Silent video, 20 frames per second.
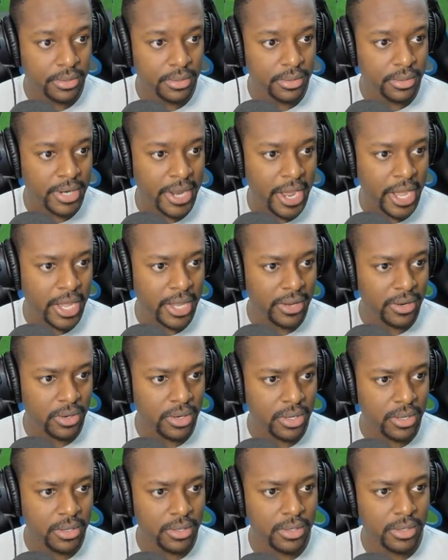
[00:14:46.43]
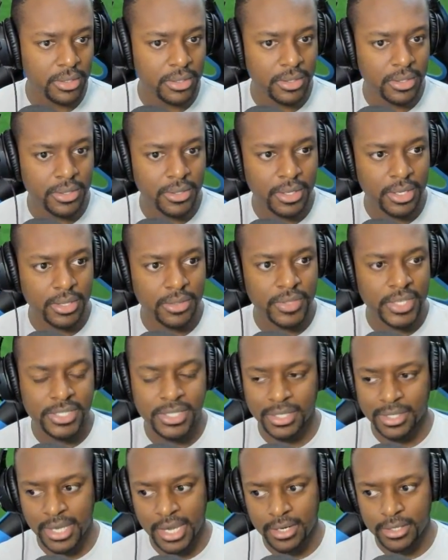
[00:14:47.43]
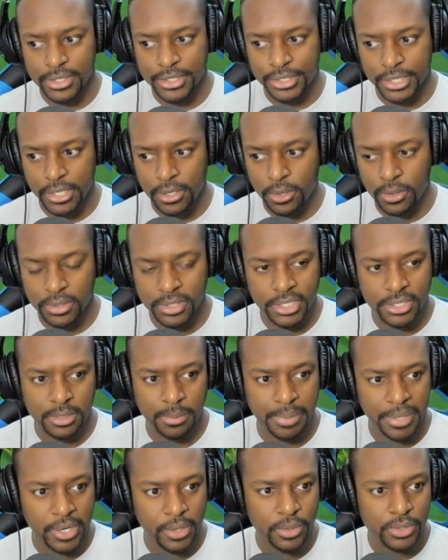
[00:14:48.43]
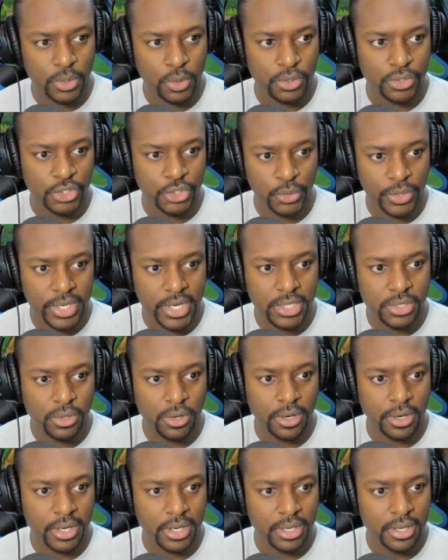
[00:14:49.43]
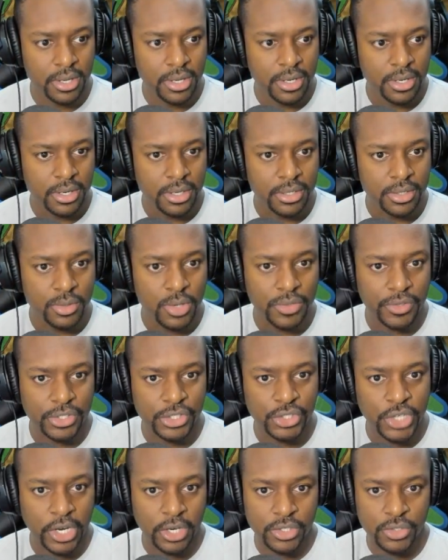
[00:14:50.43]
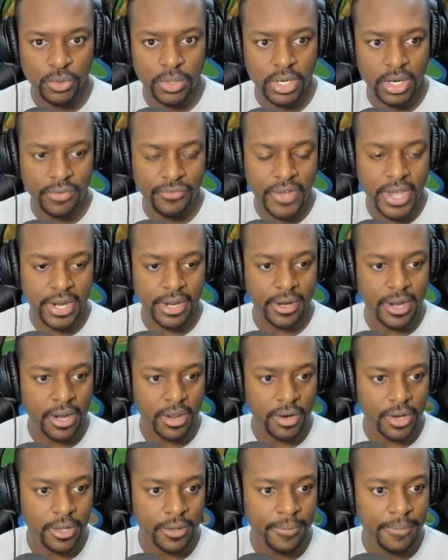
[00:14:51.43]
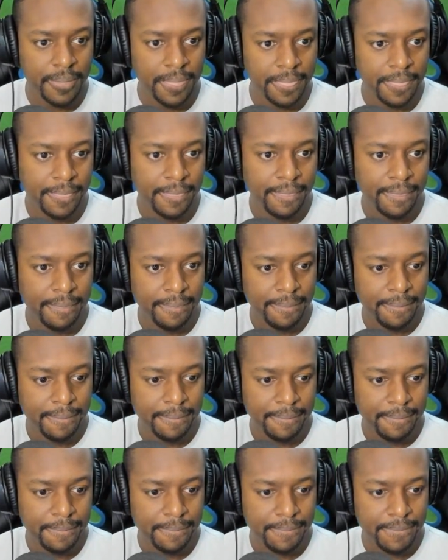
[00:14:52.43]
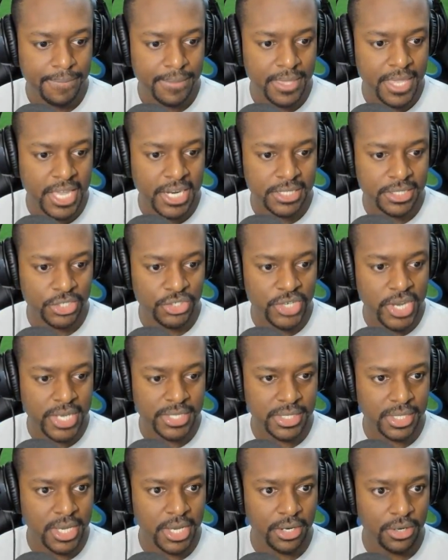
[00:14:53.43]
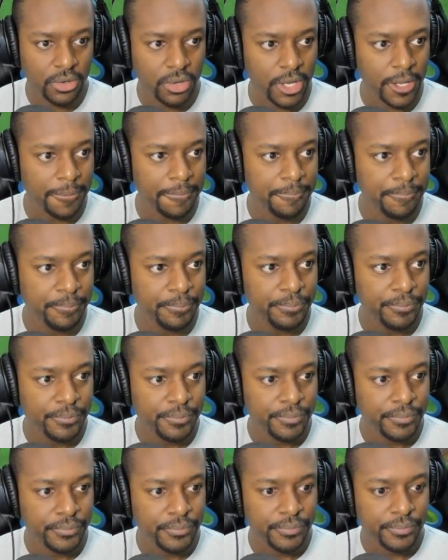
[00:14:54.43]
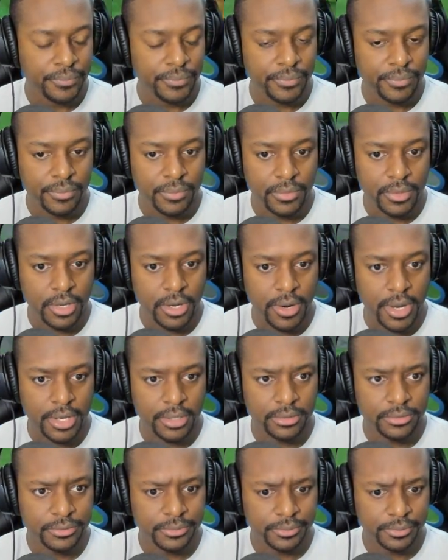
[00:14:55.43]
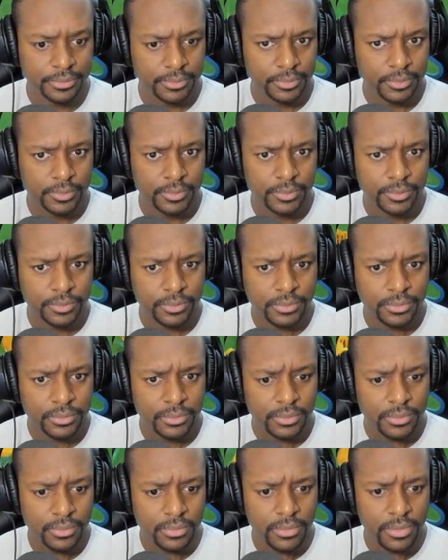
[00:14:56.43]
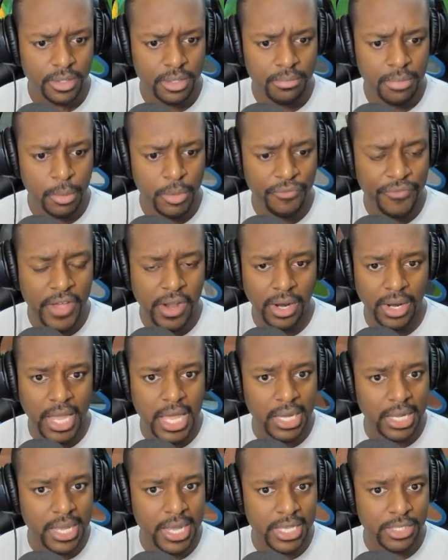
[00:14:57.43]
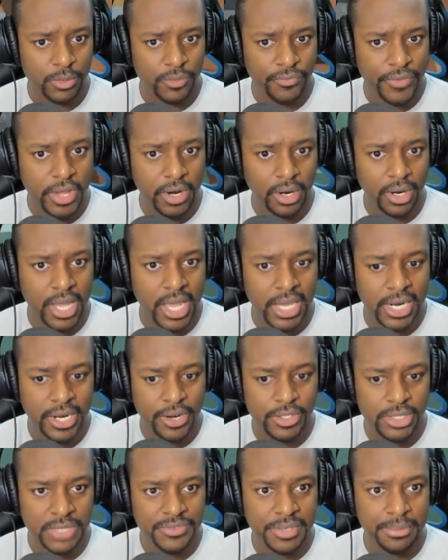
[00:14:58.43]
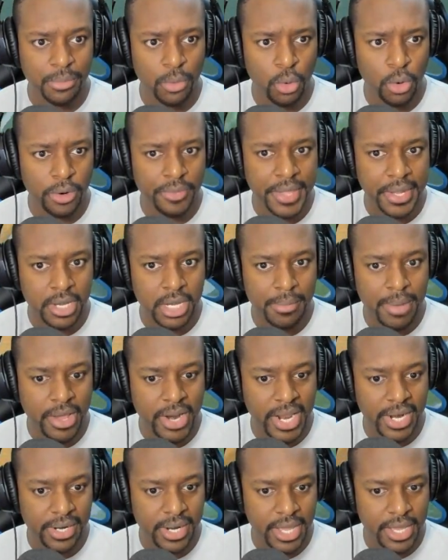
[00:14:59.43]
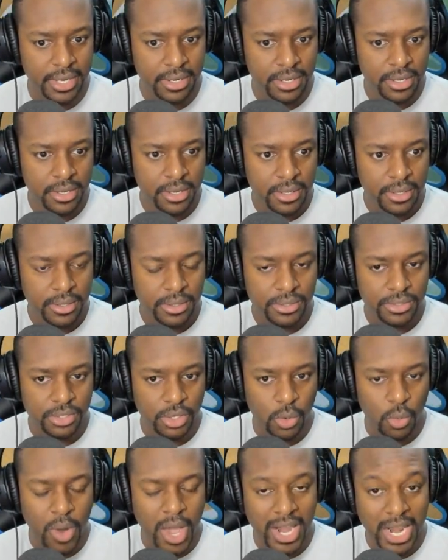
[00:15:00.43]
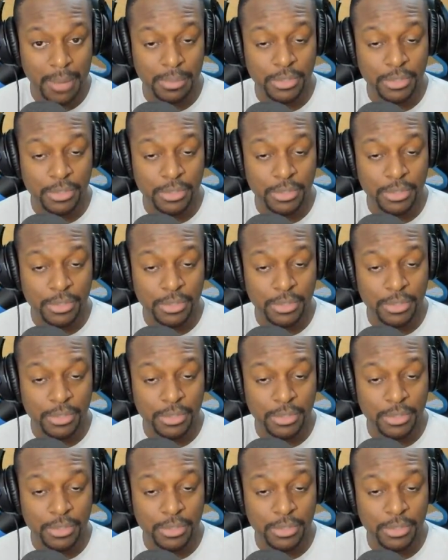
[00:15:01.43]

Now, the cicada shell just appears on trees, or you have to shake a tree to find it. I don't know. Yeah, it's a giant cicada. Okay. All right. But we found a lot, guys. We found a lot, and there's even more that come out at night. So while I'm